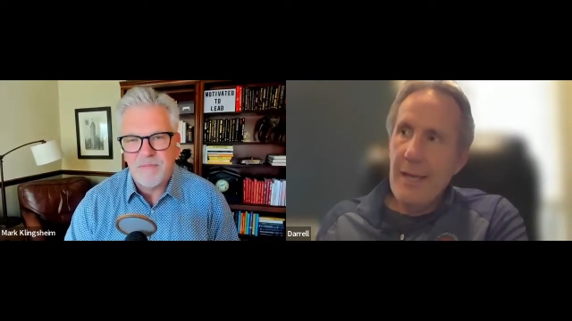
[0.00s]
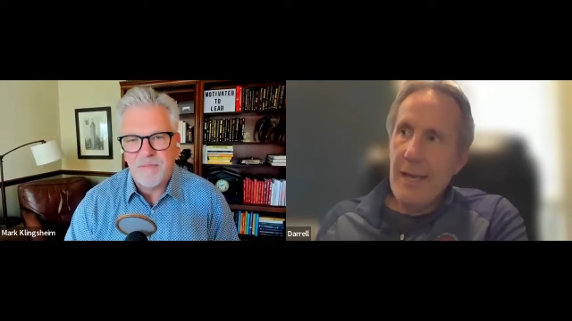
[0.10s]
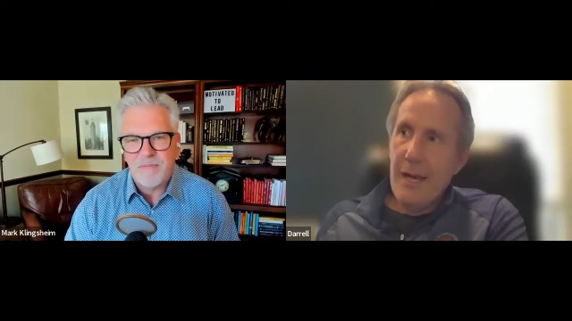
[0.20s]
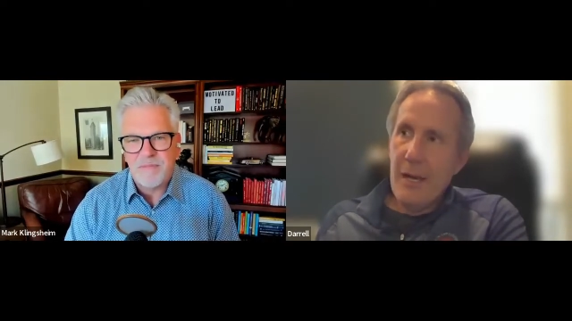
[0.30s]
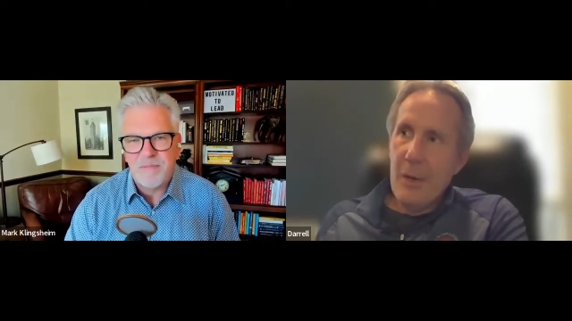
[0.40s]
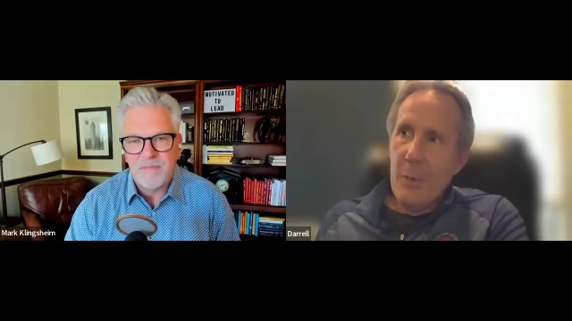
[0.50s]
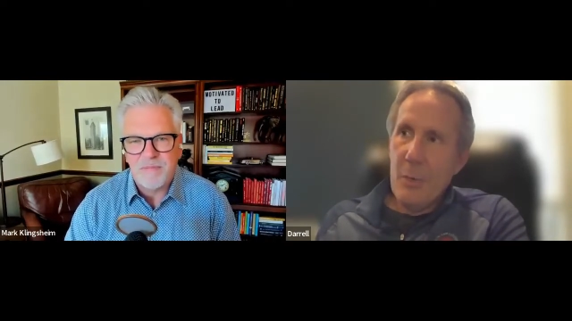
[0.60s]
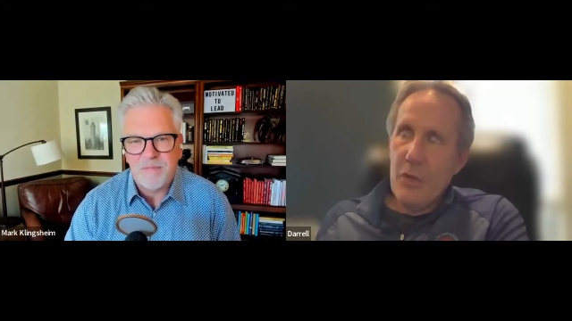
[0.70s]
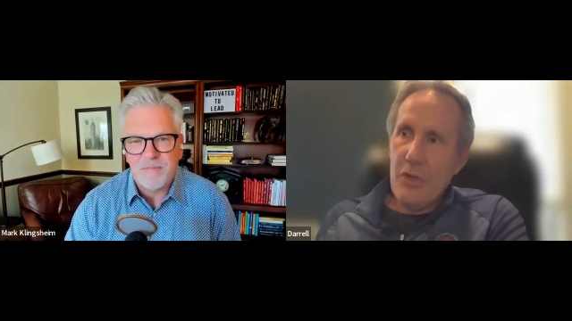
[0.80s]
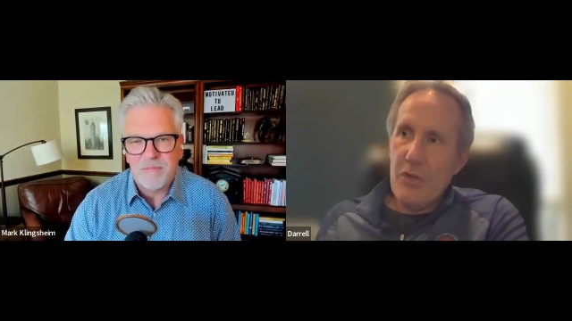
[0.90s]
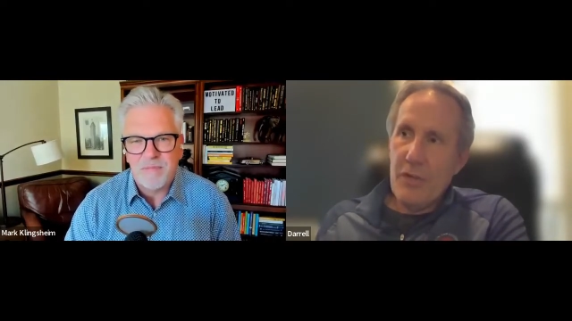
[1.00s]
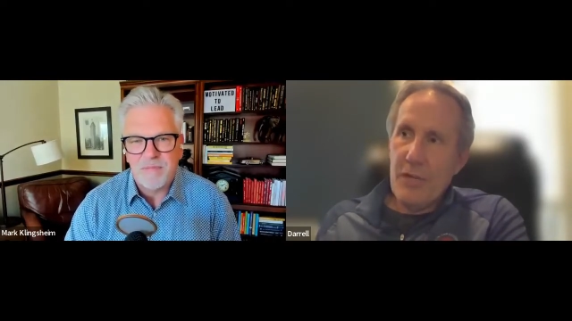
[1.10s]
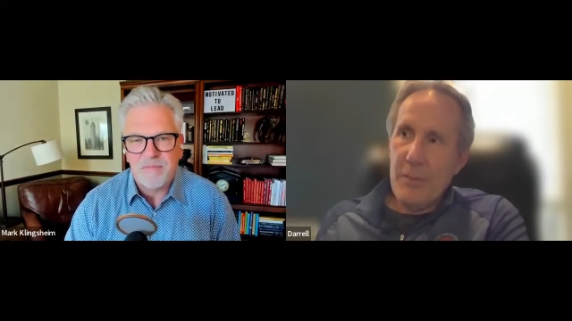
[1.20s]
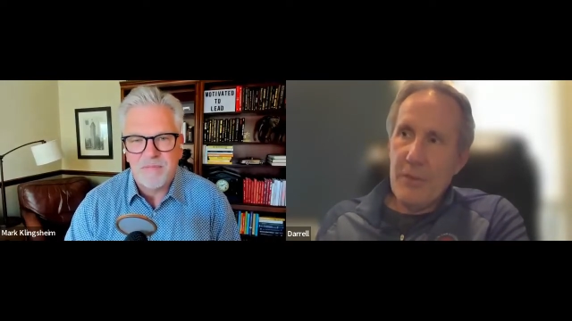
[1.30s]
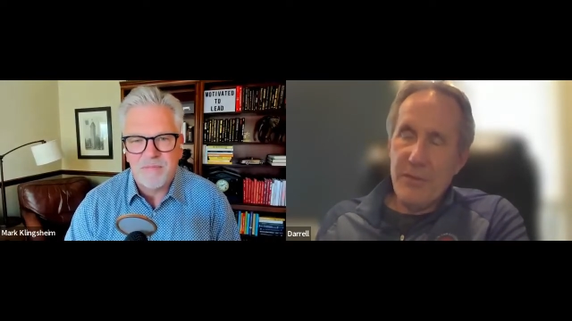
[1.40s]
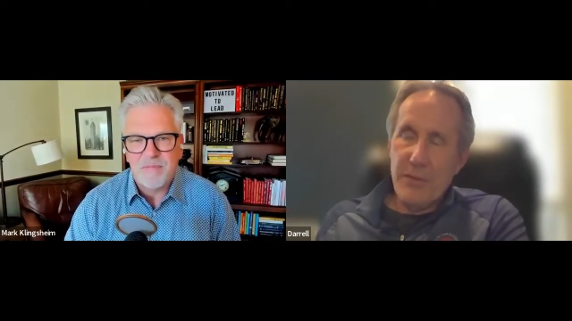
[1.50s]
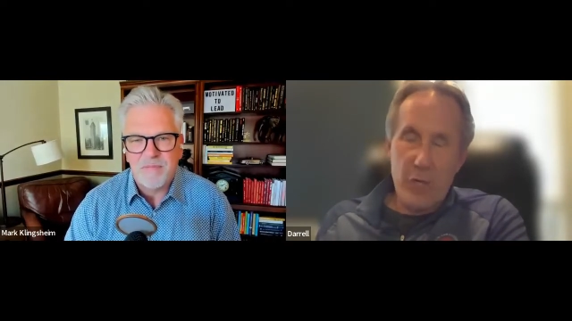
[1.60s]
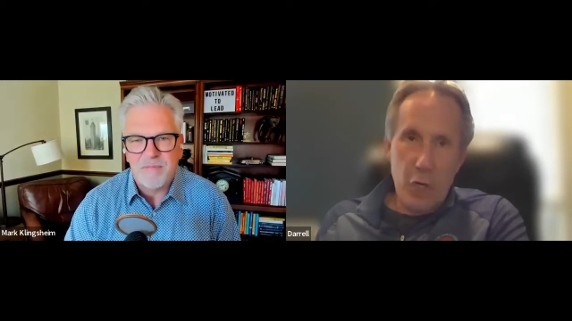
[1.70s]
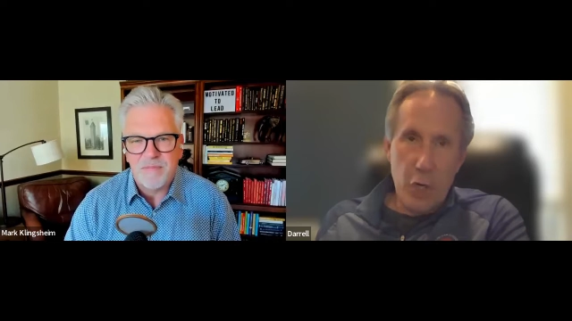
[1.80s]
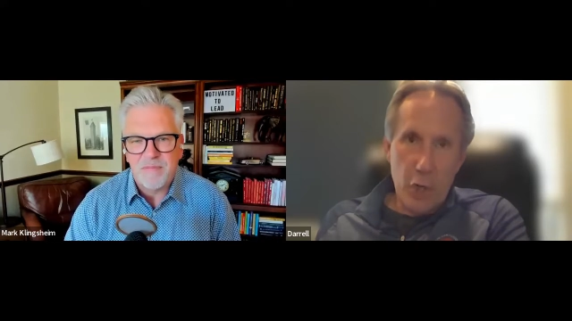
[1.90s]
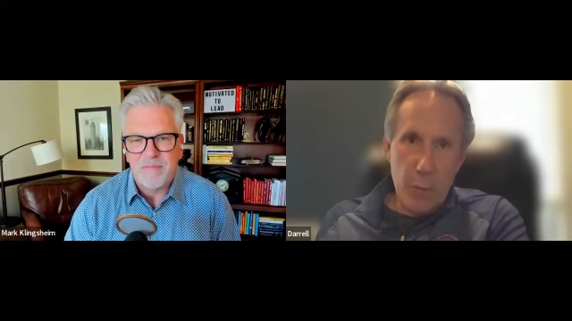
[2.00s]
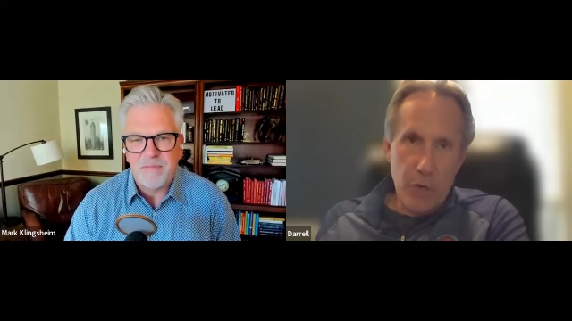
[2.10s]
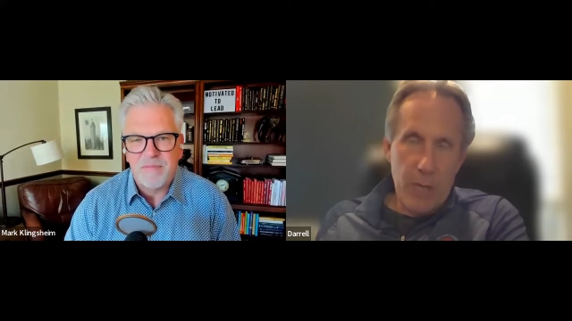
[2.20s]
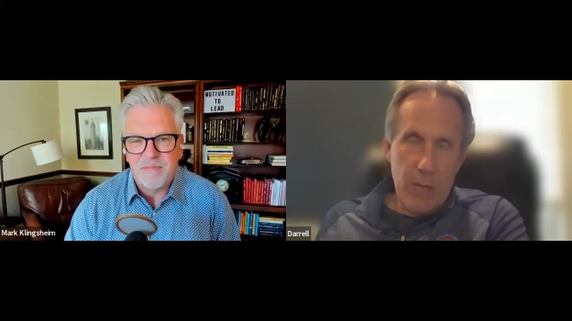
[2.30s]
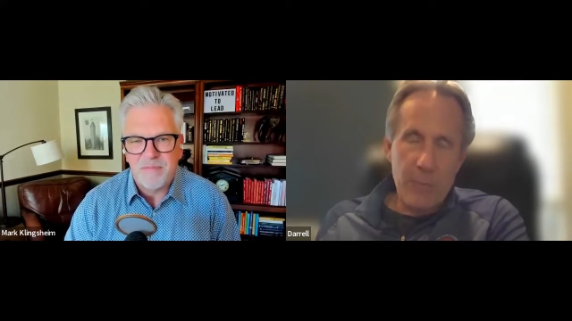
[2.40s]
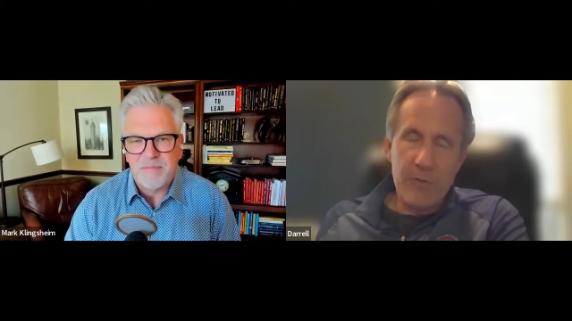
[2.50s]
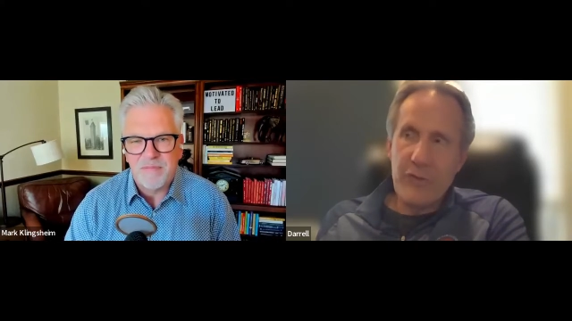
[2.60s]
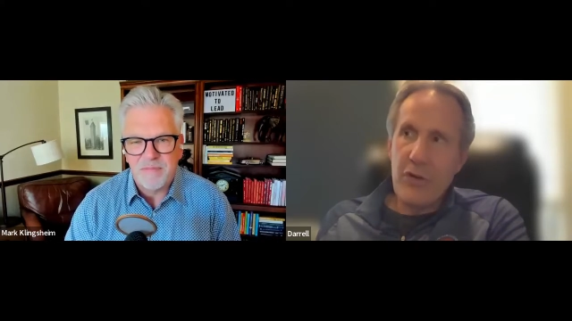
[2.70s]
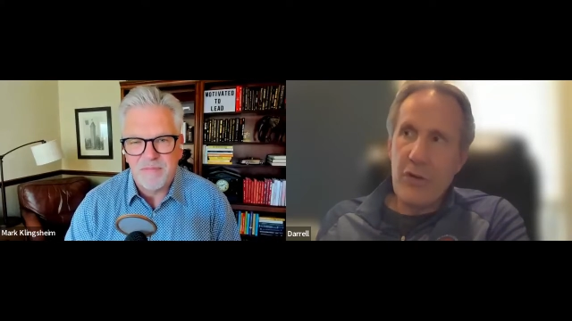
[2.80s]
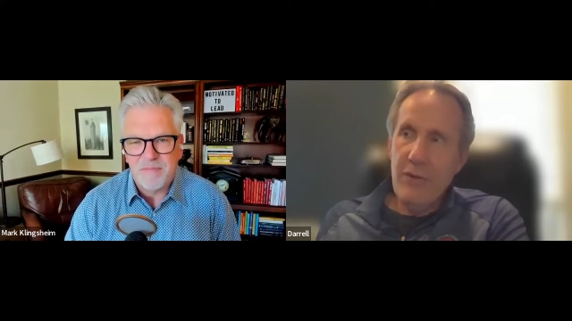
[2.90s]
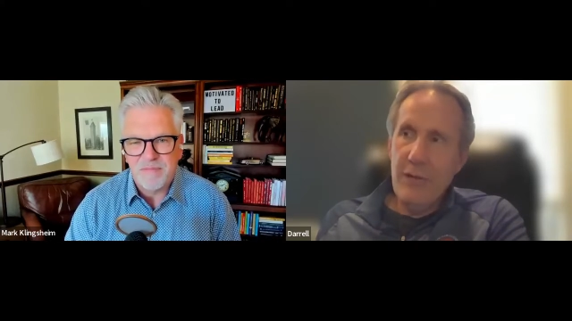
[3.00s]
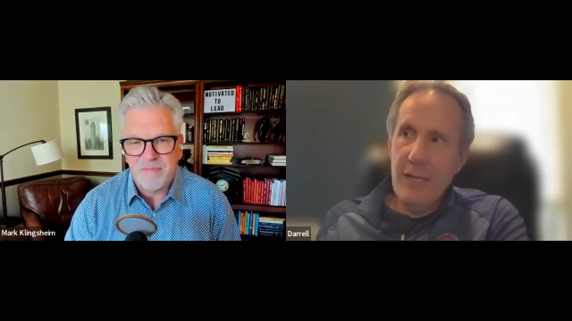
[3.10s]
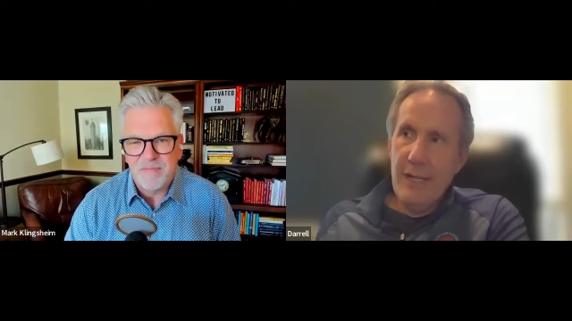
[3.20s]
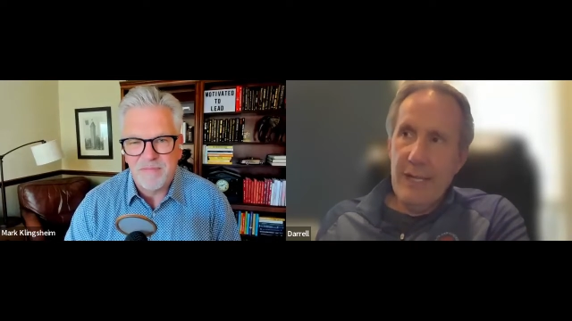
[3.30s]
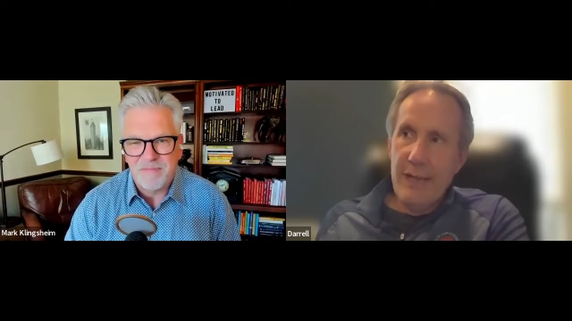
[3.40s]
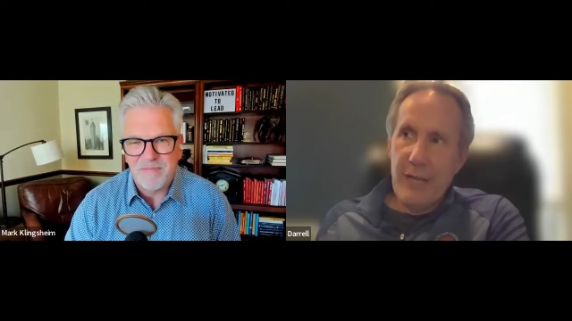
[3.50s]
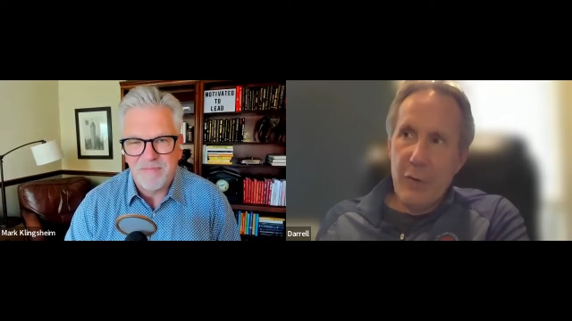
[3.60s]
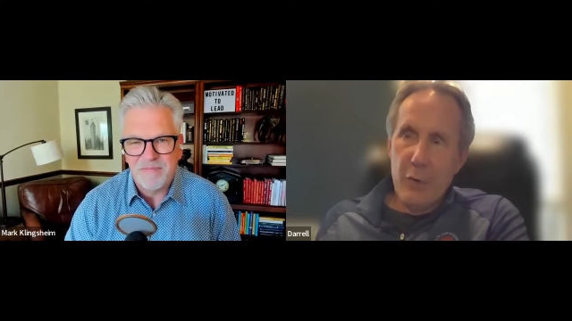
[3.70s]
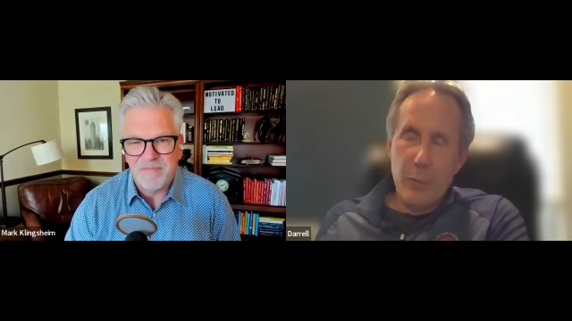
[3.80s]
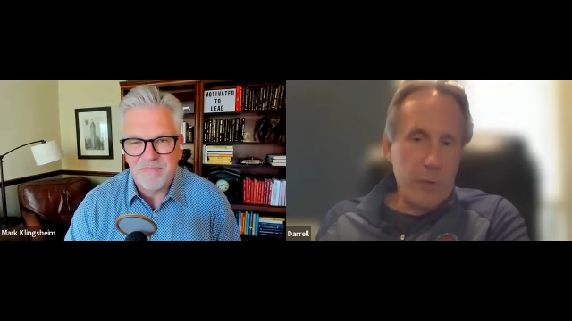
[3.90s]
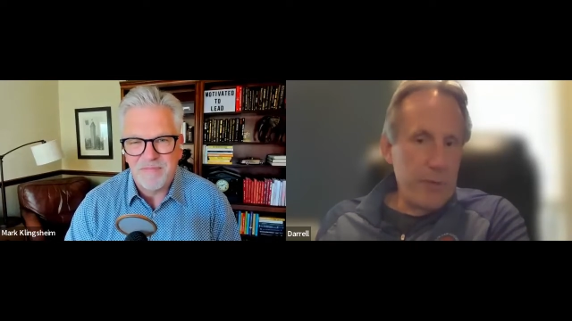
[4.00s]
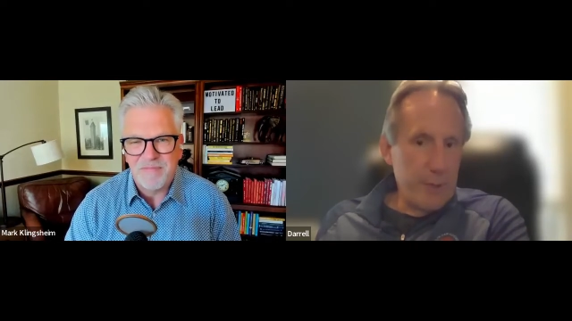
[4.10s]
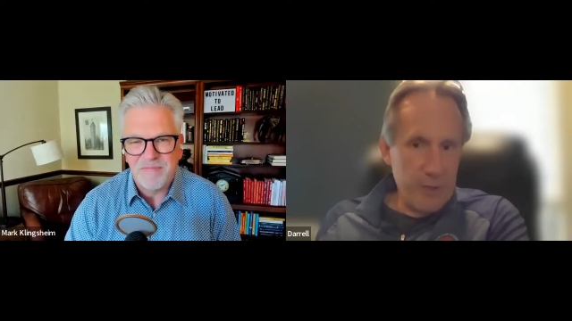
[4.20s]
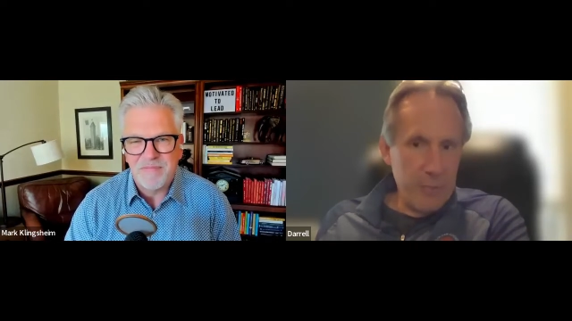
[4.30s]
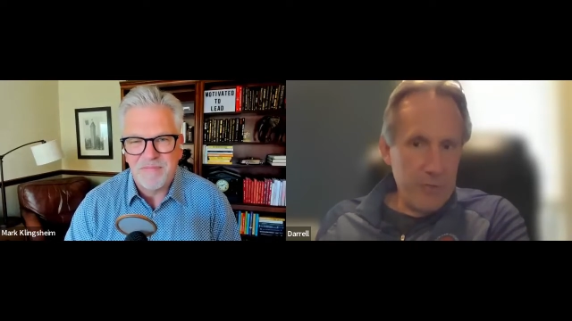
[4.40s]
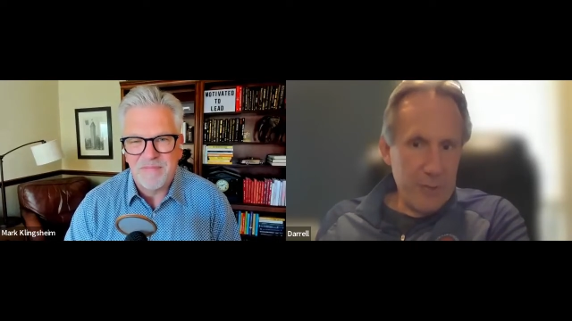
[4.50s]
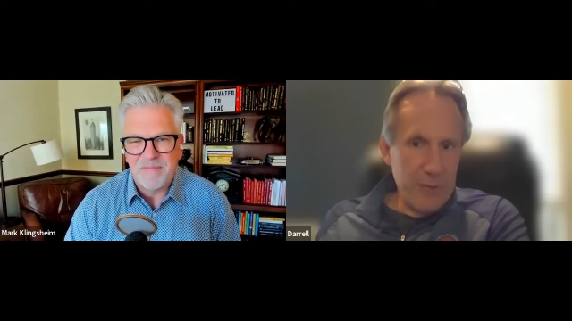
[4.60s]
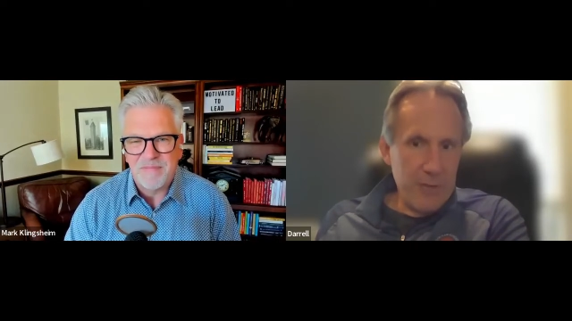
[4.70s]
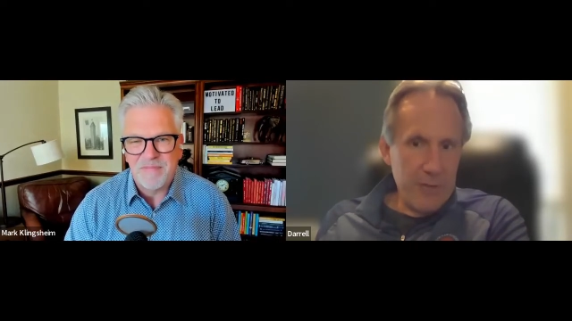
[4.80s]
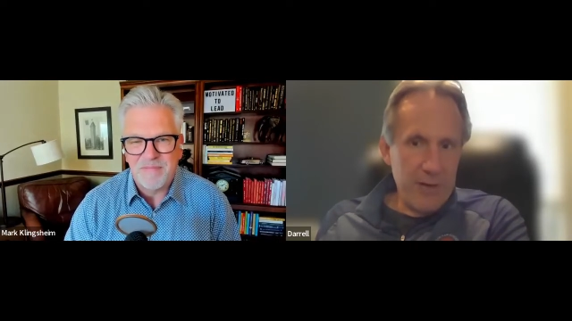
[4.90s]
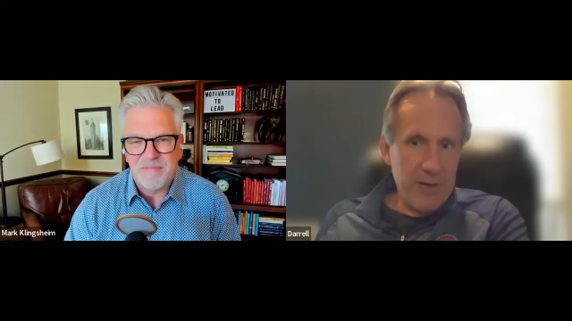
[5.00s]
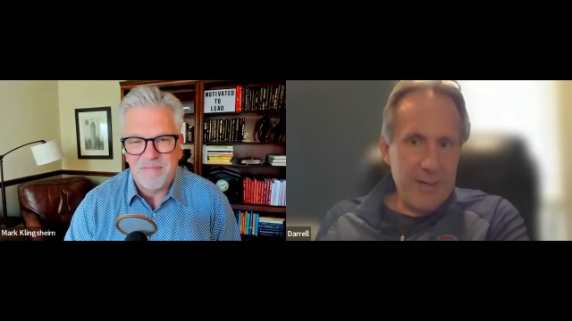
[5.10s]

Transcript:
Speaker 1: uh, which um, is a very hard problem to solve, is how to improve outcomes in healthcare.